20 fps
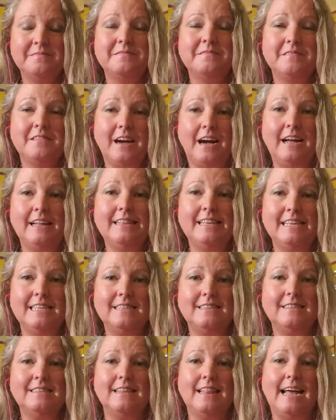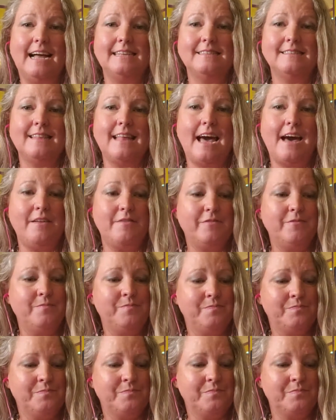God gets the last laugh.
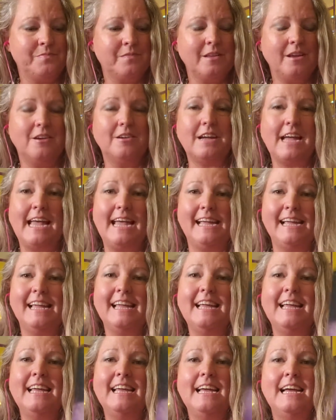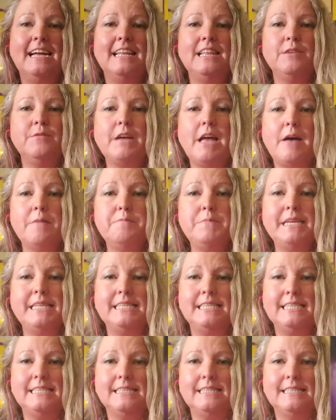Okay, and then we have Mitas,